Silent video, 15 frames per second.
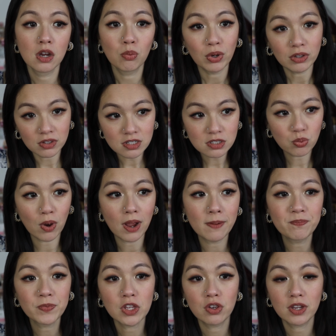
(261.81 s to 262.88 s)
with this
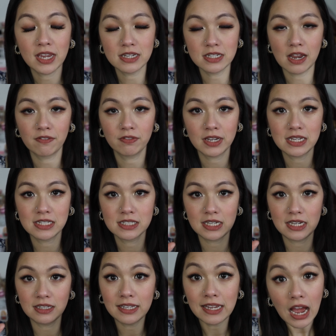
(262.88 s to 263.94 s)
one you can definitely
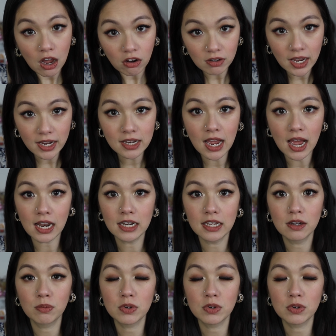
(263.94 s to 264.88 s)
see the outline color,